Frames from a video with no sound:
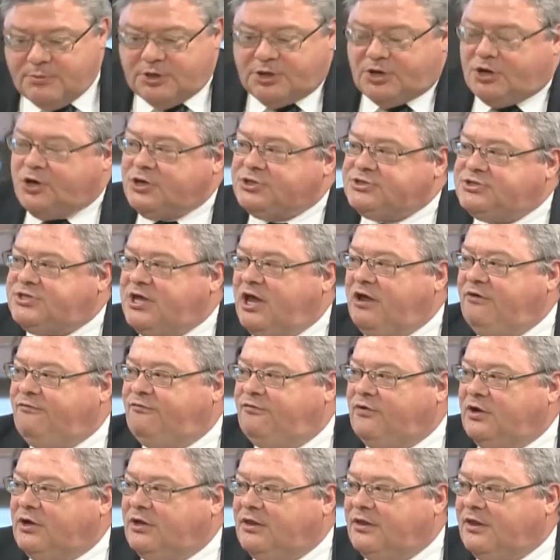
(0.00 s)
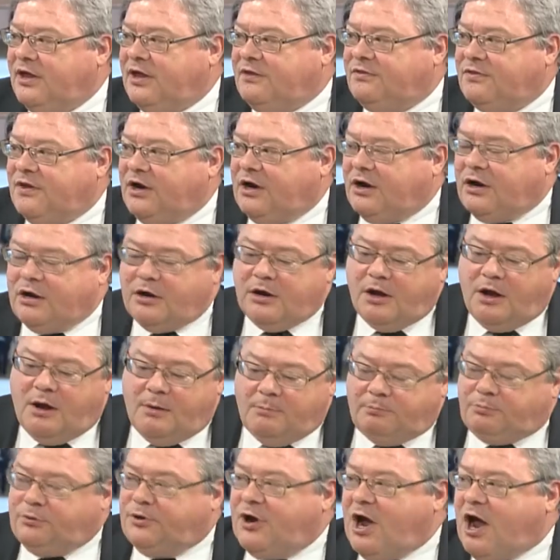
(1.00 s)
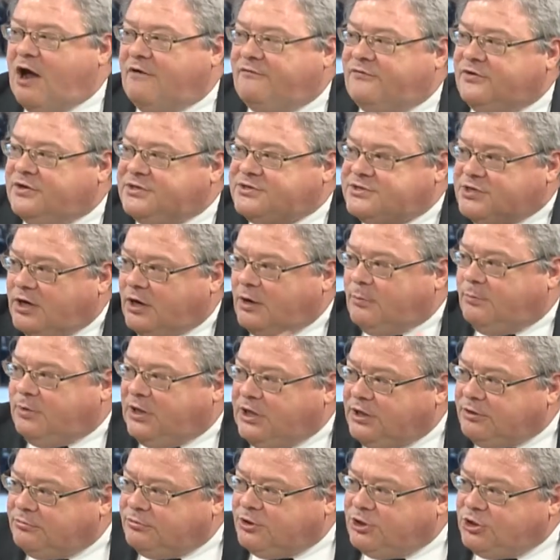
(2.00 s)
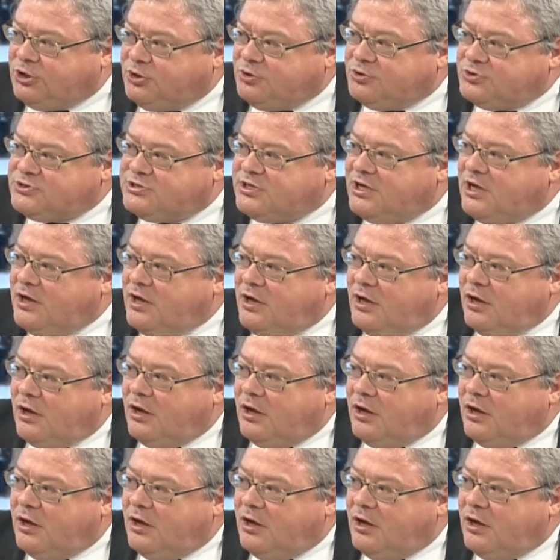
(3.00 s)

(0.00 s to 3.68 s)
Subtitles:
because they feel that their profits are being reduced.